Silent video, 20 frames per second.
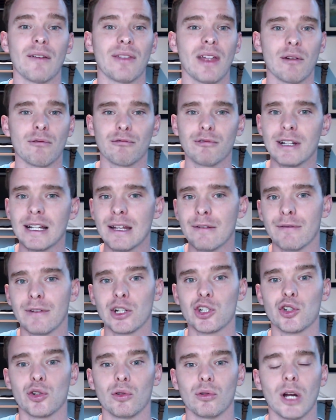They're really
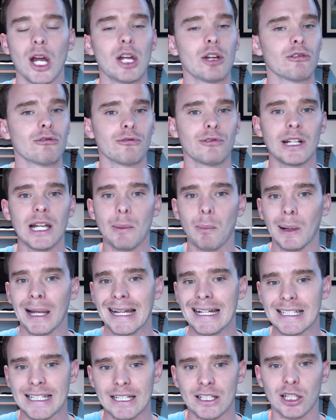visual, really
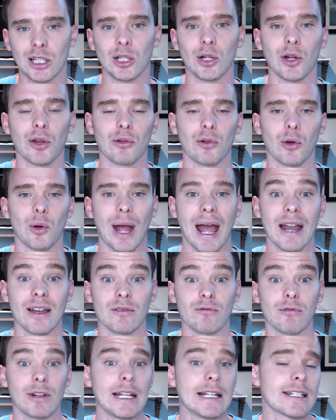pleasing to look through,
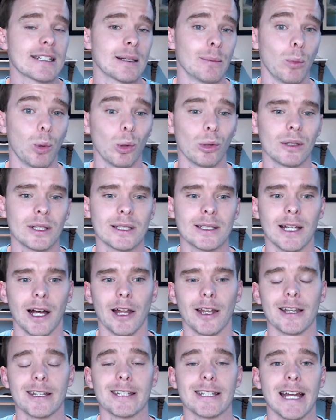and really simple to
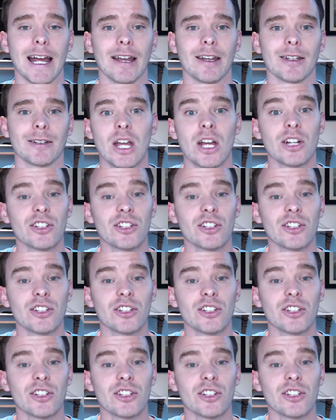understand.